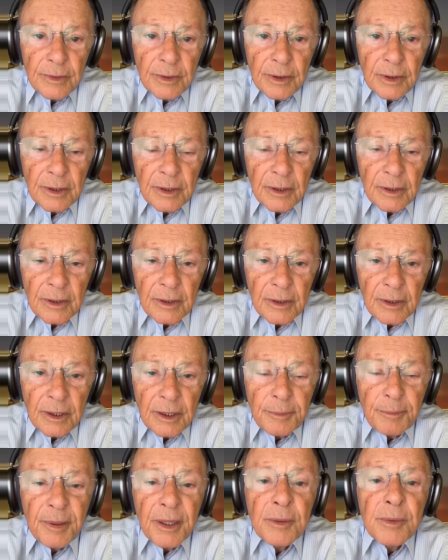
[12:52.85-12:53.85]
And he
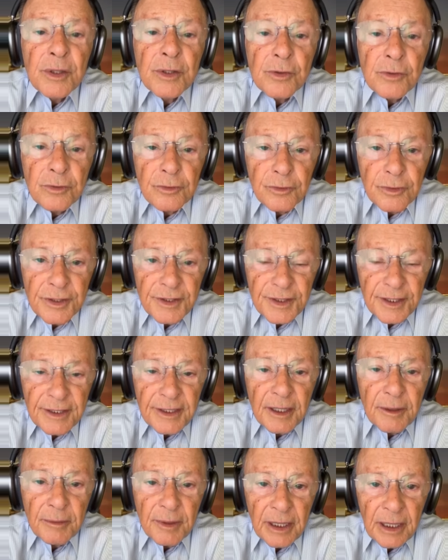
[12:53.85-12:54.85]
allows it to happen to
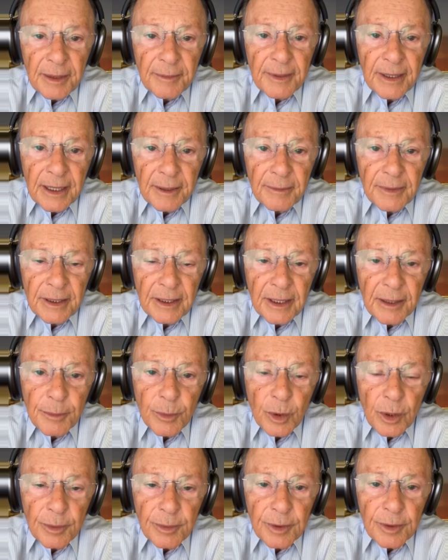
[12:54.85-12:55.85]
you, my
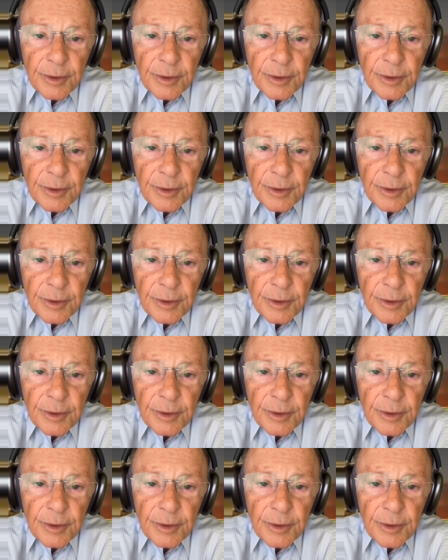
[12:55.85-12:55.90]
friend.